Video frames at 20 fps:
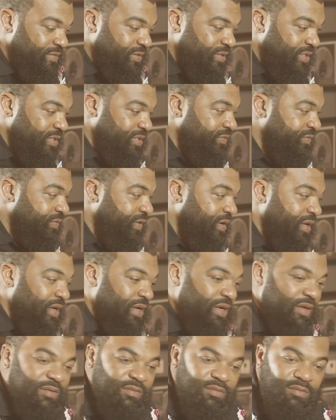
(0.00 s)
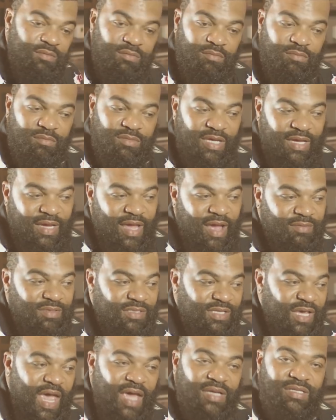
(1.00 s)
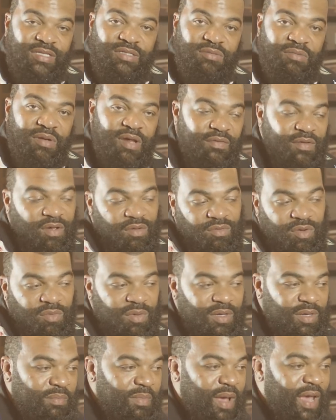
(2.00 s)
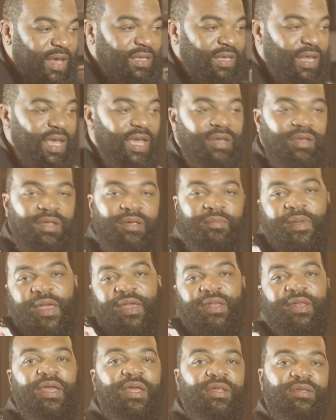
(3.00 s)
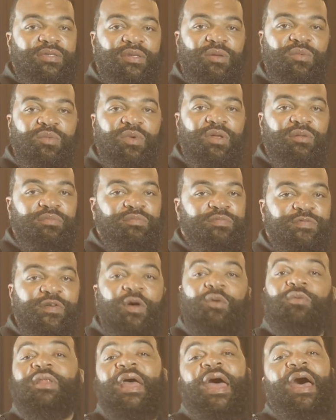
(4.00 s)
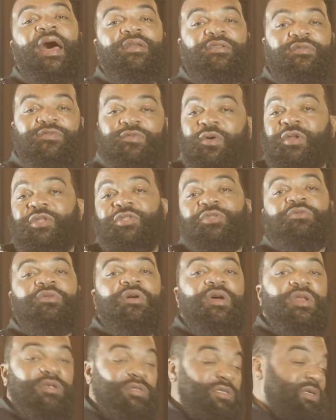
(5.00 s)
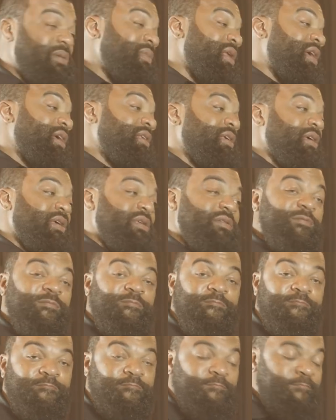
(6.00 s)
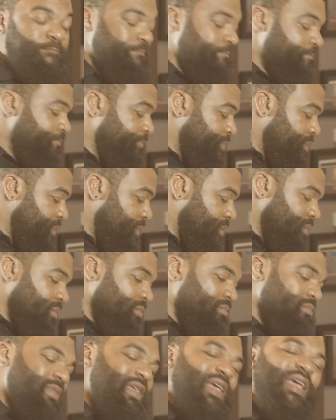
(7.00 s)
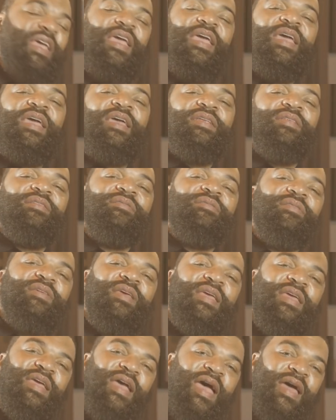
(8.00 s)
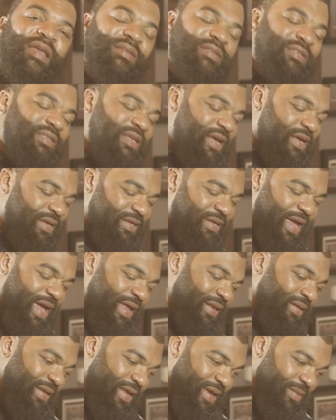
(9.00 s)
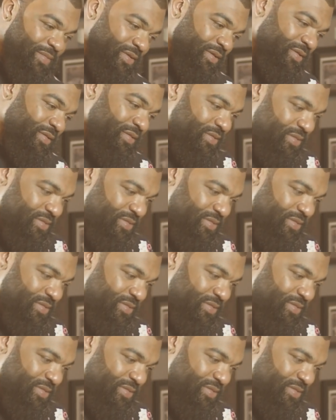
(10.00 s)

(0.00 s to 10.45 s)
60 for the year. Take out taxes, whatever. I don't know what he might net. He might net somewhere 4,000, 4,200, something like that. Then he got to say, God damn it.